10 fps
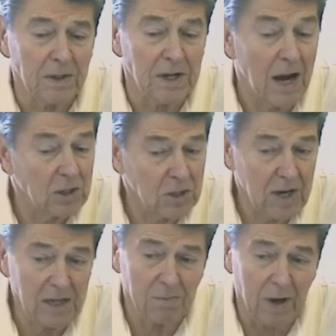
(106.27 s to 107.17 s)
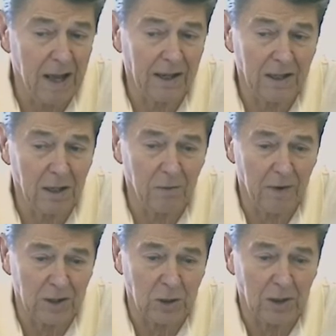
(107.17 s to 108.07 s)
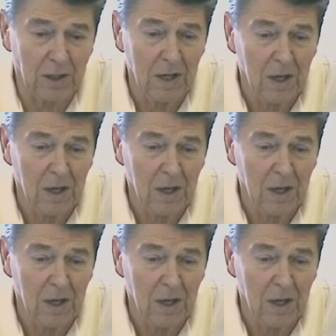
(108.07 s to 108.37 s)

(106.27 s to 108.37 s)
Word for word: not state planning and intervention,